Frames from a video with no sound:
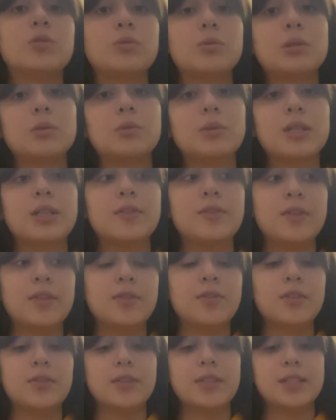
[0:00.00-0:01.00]
reread V
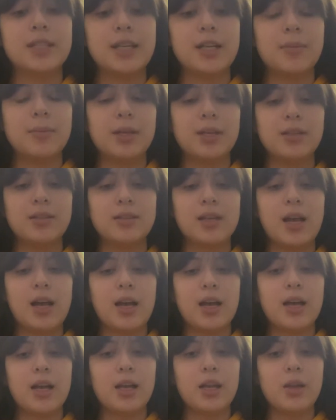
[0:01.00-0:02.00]
for Vendetta because
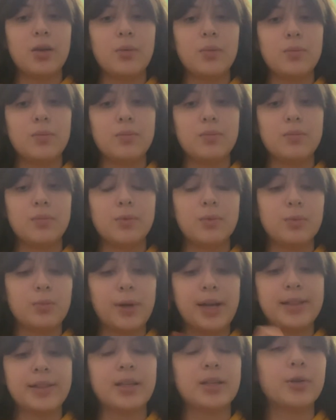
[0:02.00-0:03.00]
I
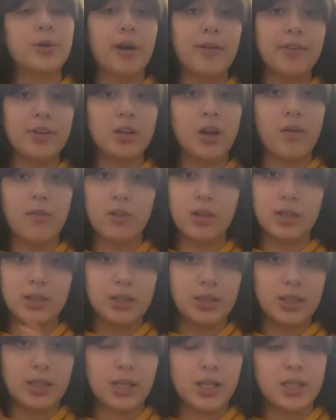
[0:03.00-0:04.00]
read that graphic novel
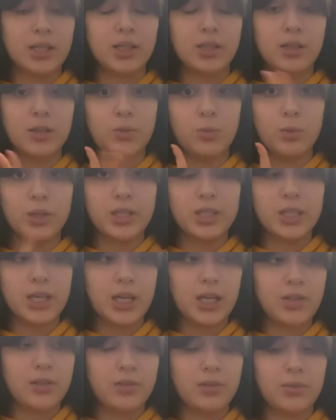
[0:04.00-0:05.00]
in one
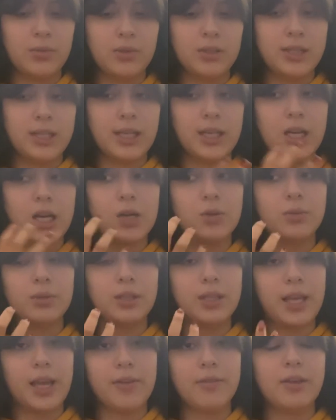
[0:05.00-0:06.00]
day, so it was like a
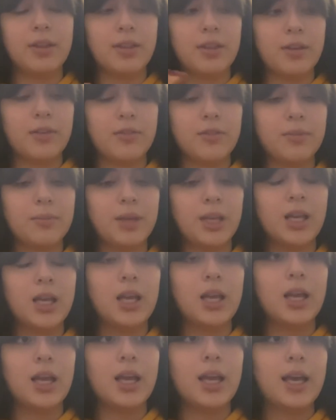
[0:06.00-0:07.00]
really heavy thing for me.
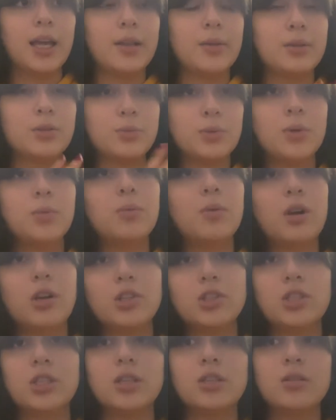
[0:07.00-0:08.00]
And I was
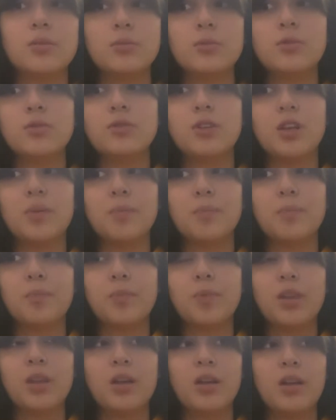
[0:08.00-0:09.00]
rewatching the movie
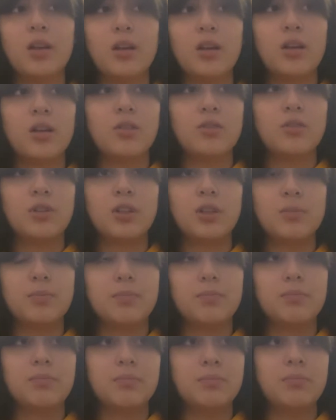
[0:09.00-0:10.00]
for the
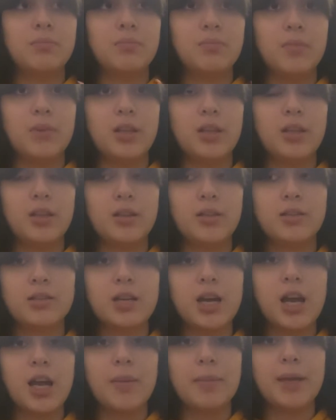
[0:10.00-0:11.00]
millionth
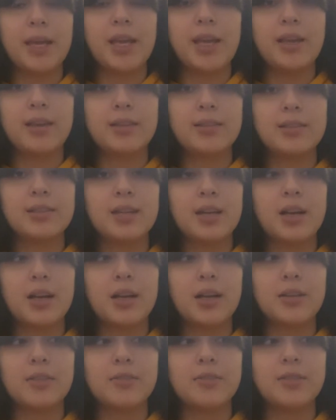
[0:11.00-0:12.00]
time, and
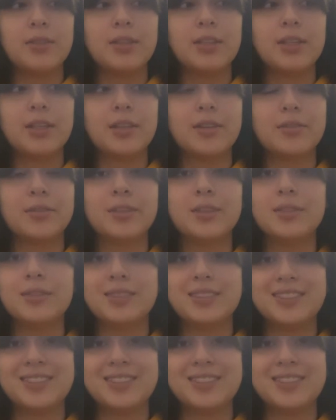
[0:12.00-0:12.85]
I feel like I really want to